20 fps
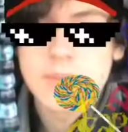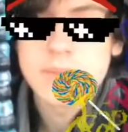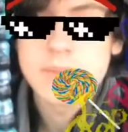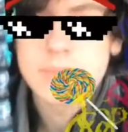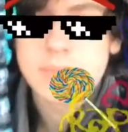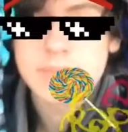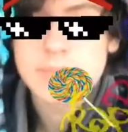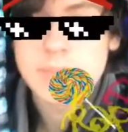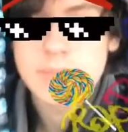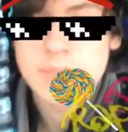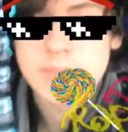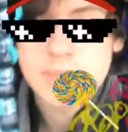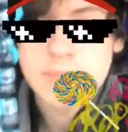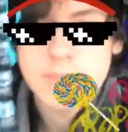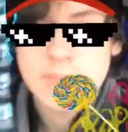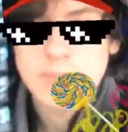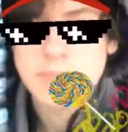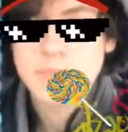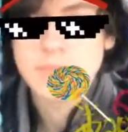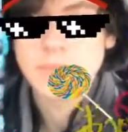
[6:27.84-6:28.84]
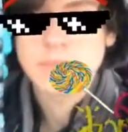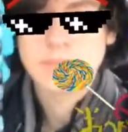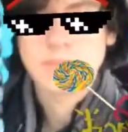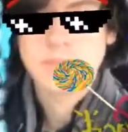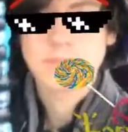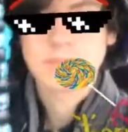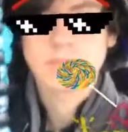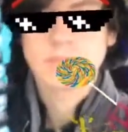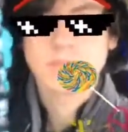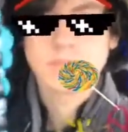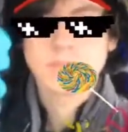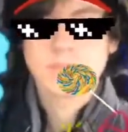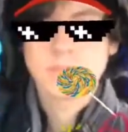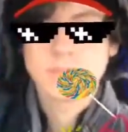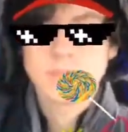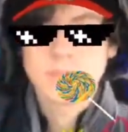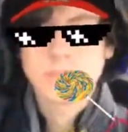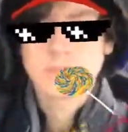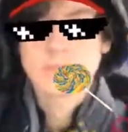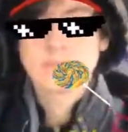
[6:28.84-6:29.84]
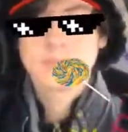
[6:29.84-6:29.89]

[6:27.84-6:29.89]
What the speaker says: this is a shameless plug for